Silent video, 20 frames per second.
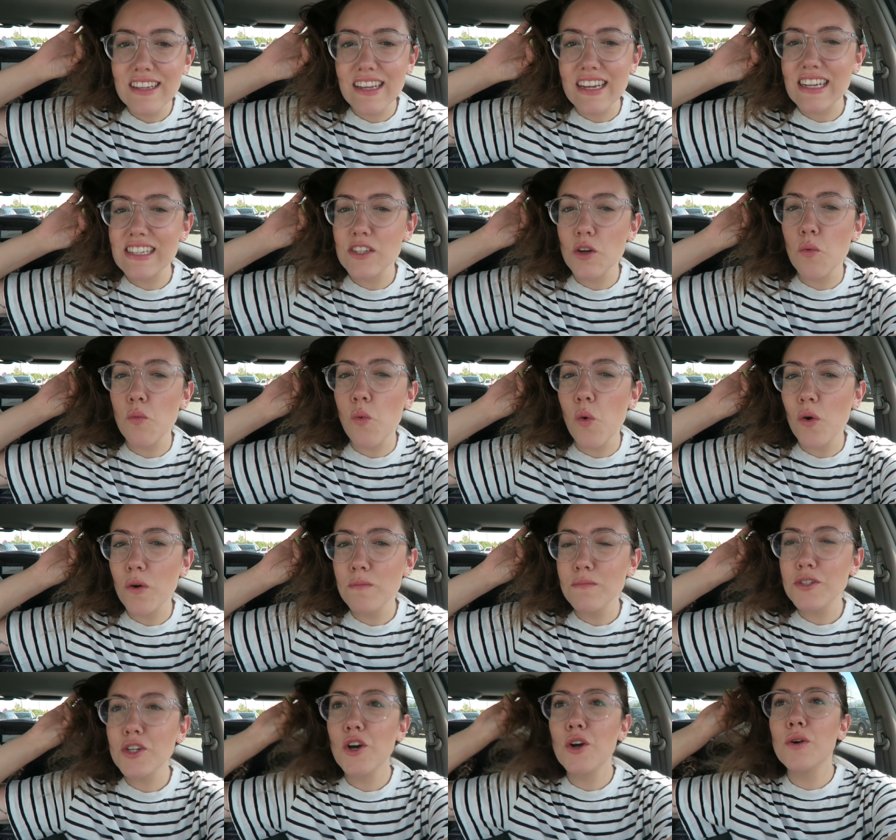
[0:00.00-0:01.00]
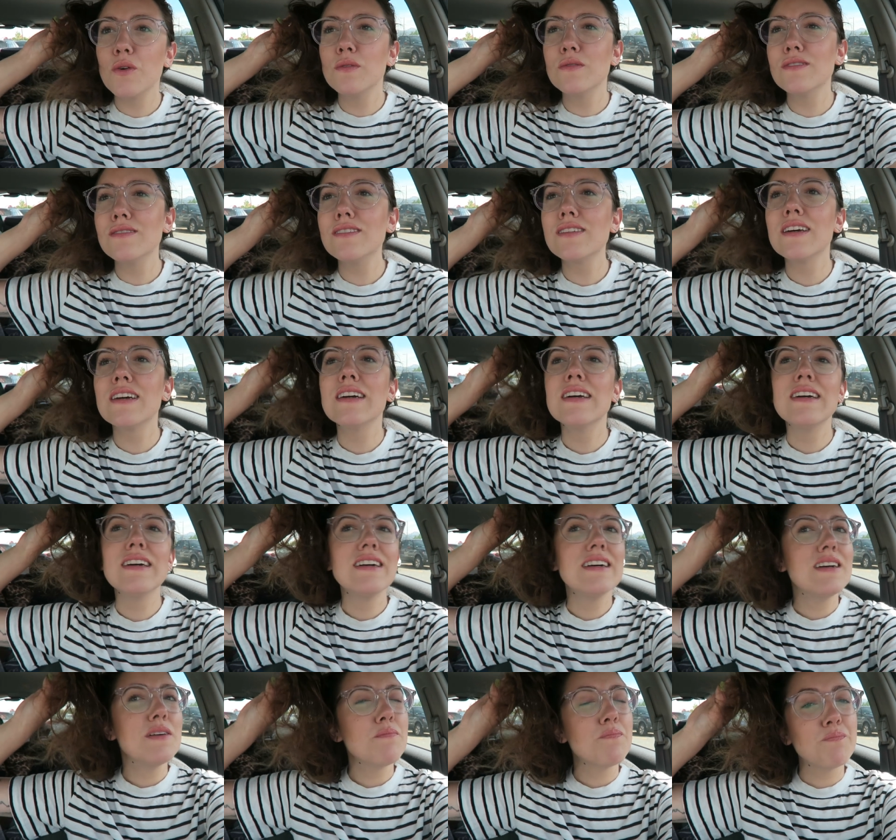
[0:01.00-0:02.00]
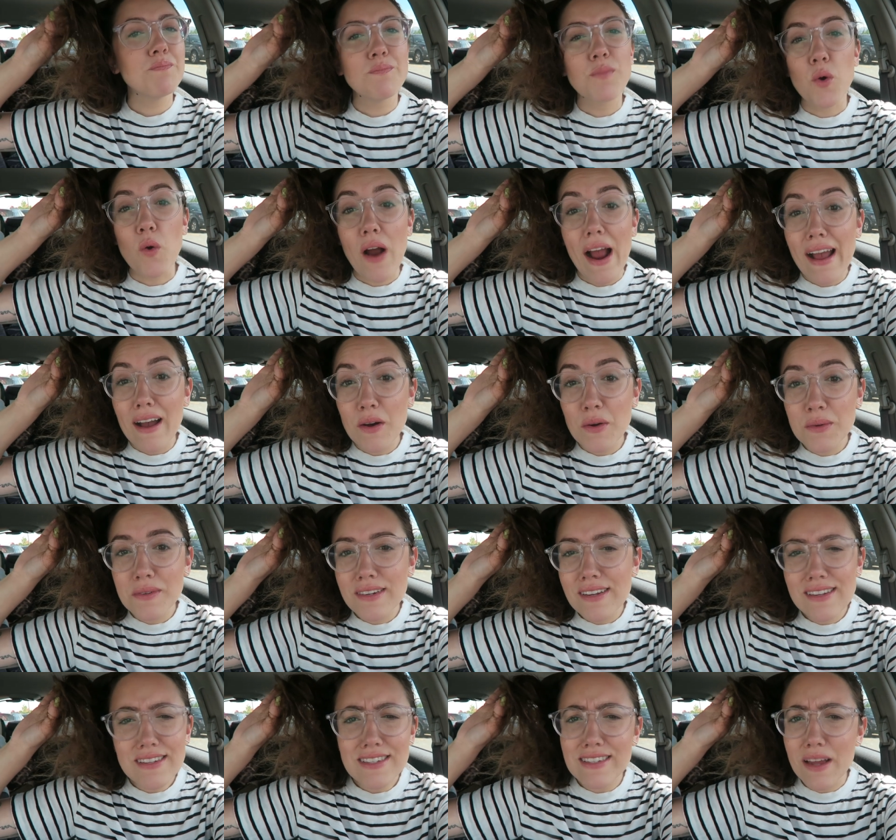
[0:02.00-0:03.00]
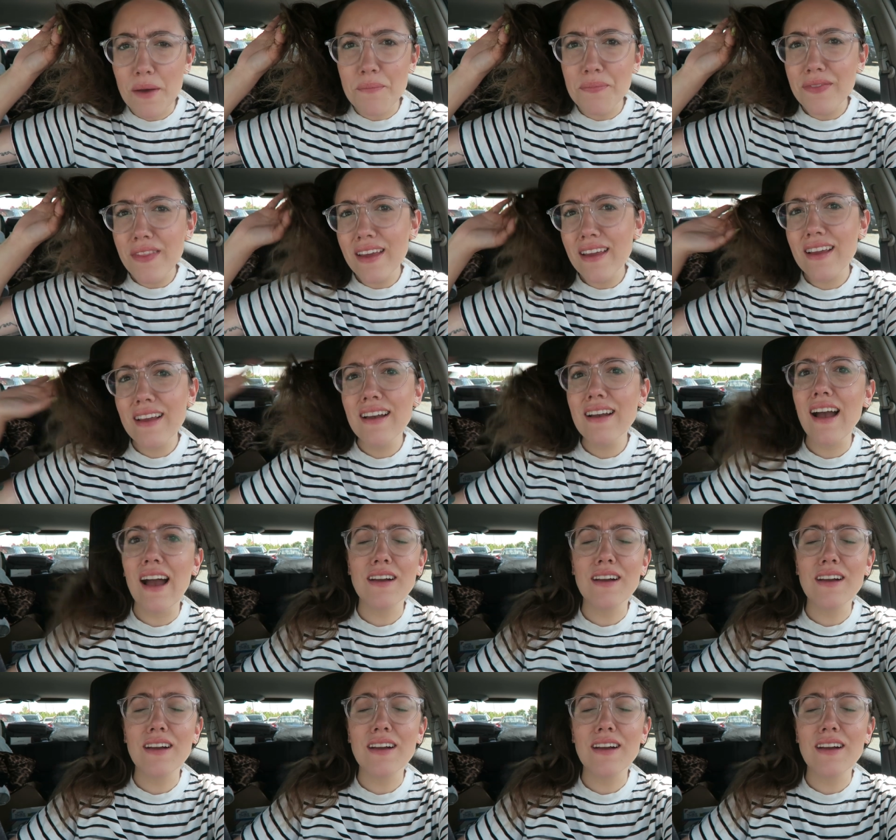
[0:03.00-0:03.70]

Like it's a warm toned brown something.